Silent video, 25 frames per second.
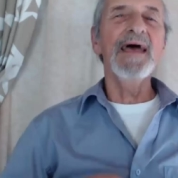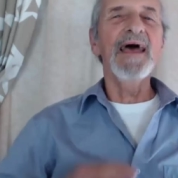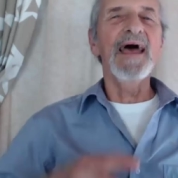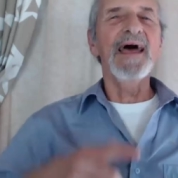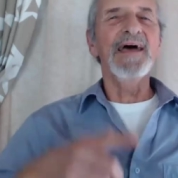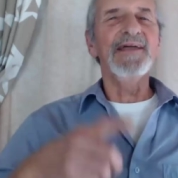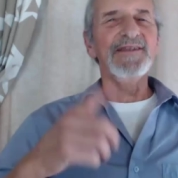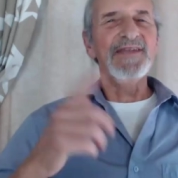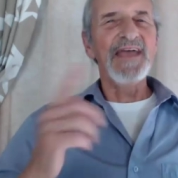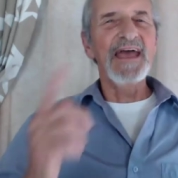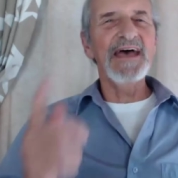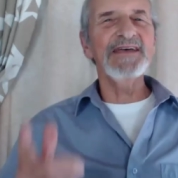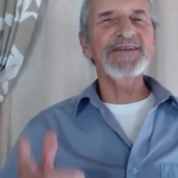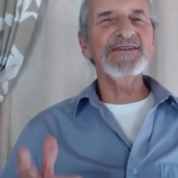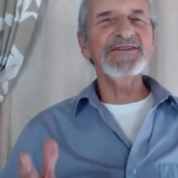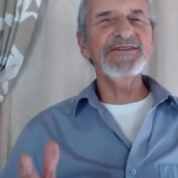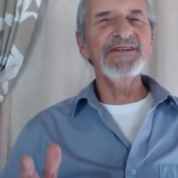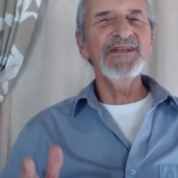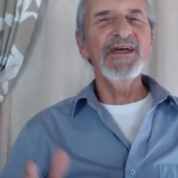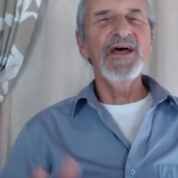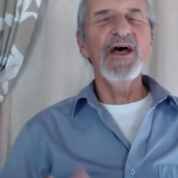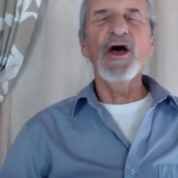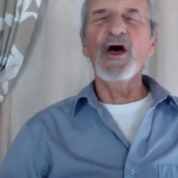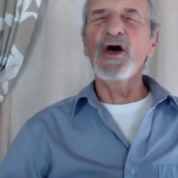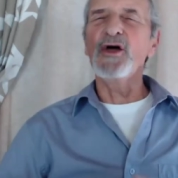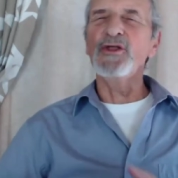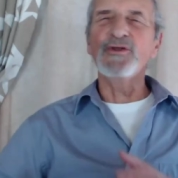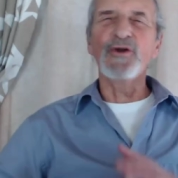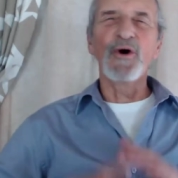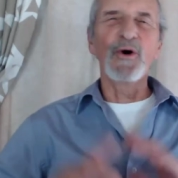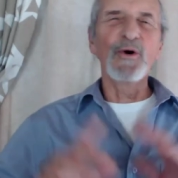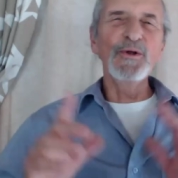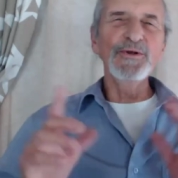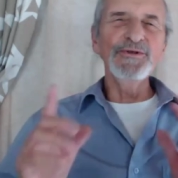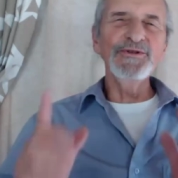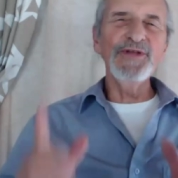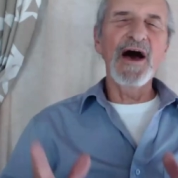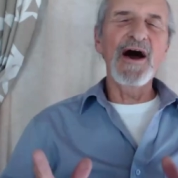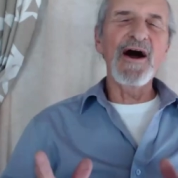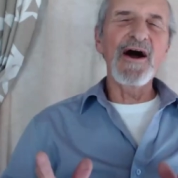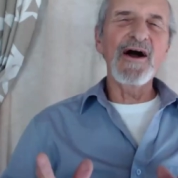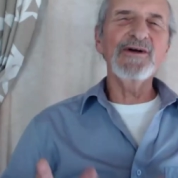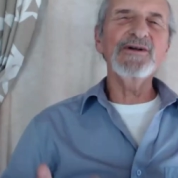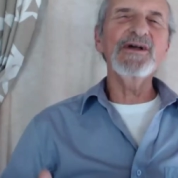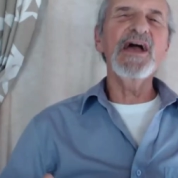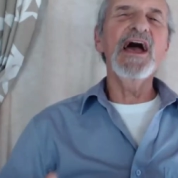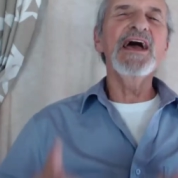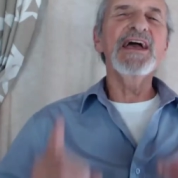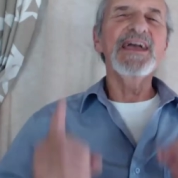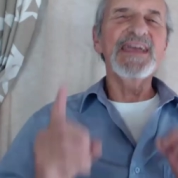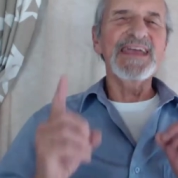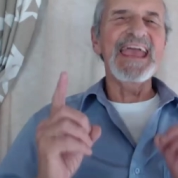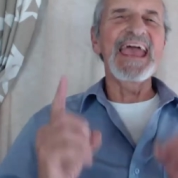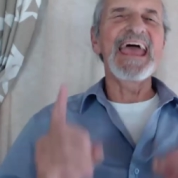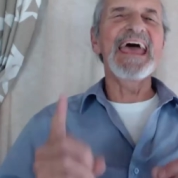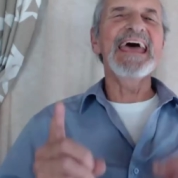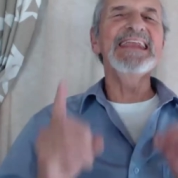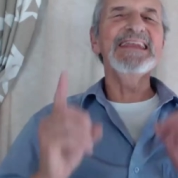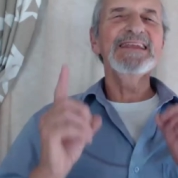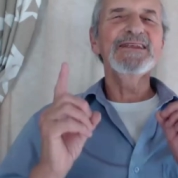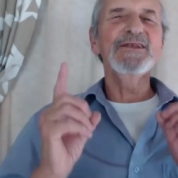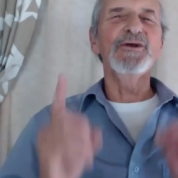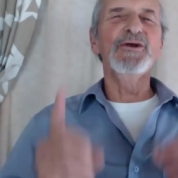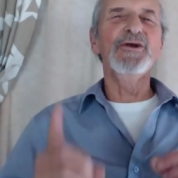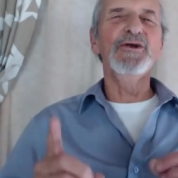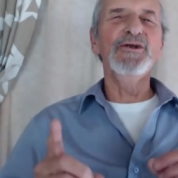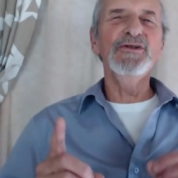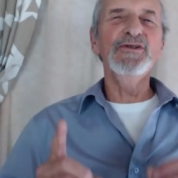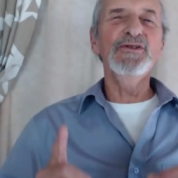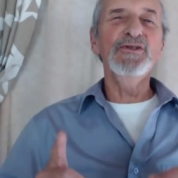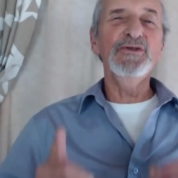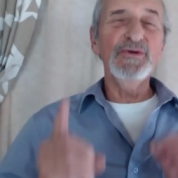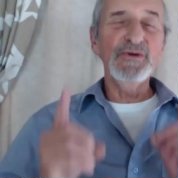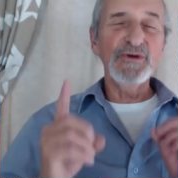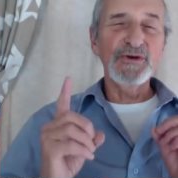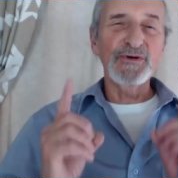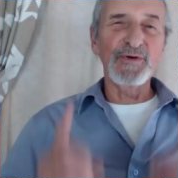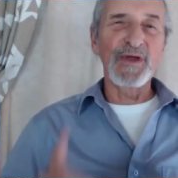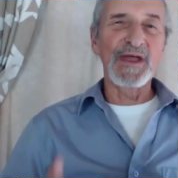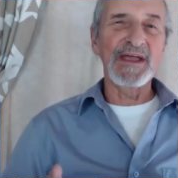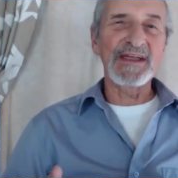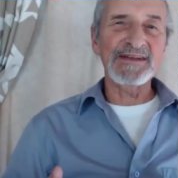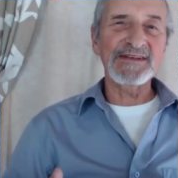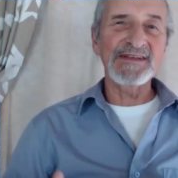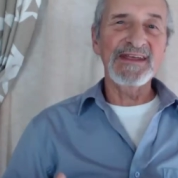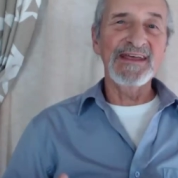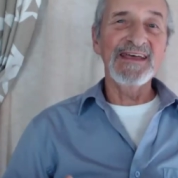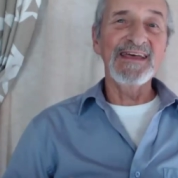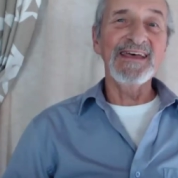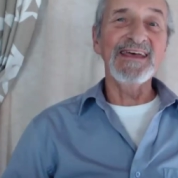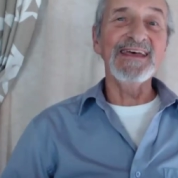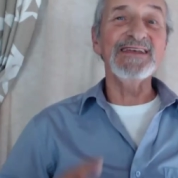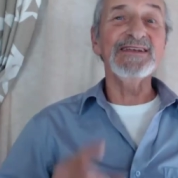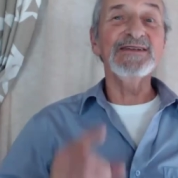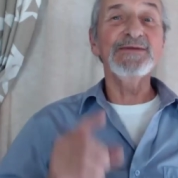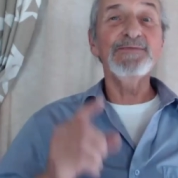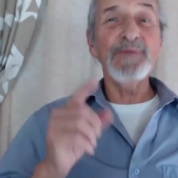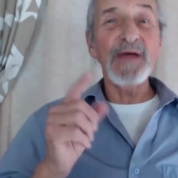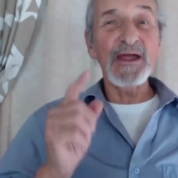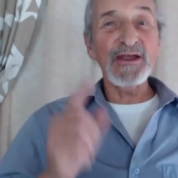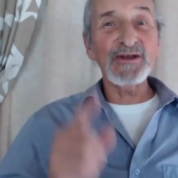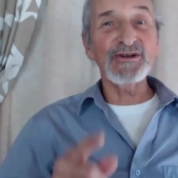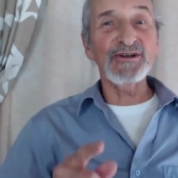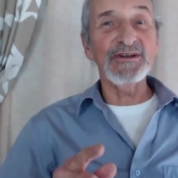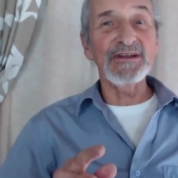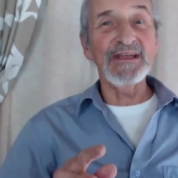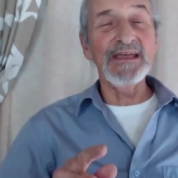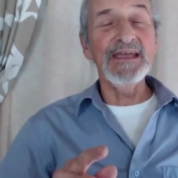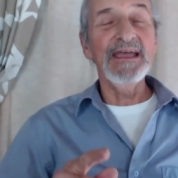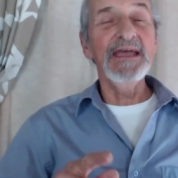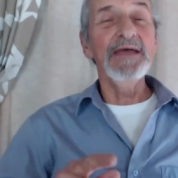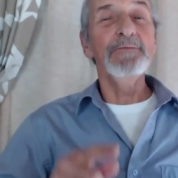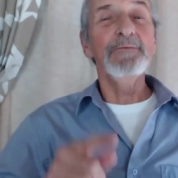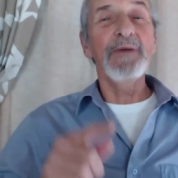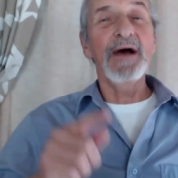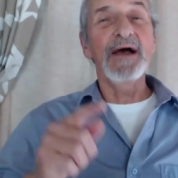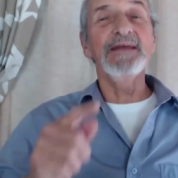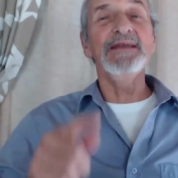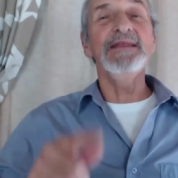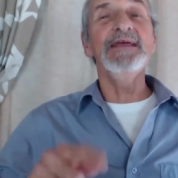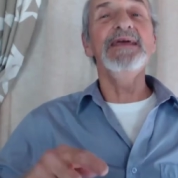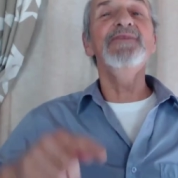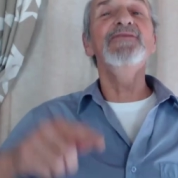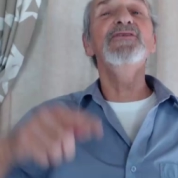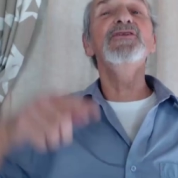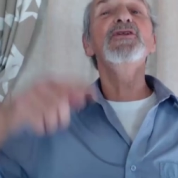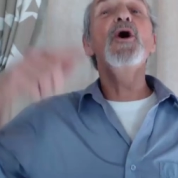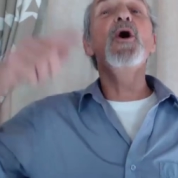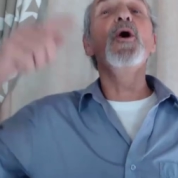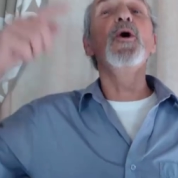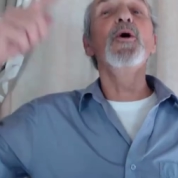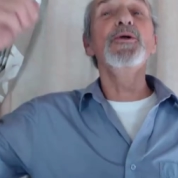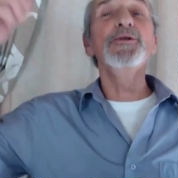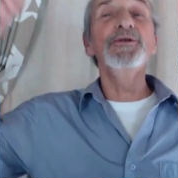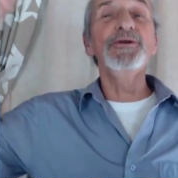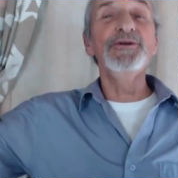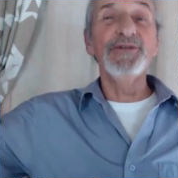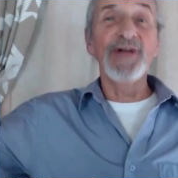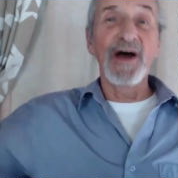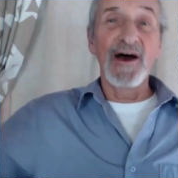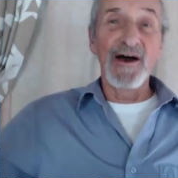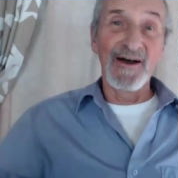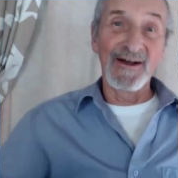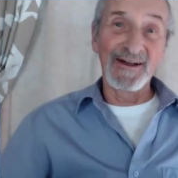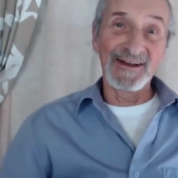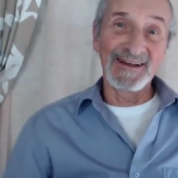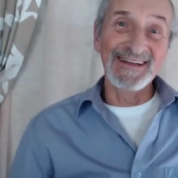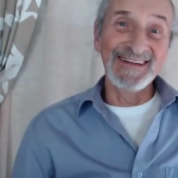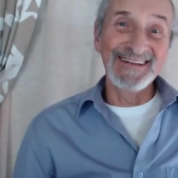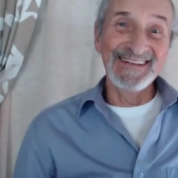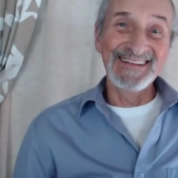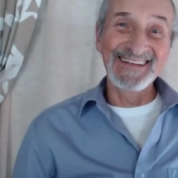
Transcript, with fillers: And yes, an old dog can learn new tricks especially by an even older dog.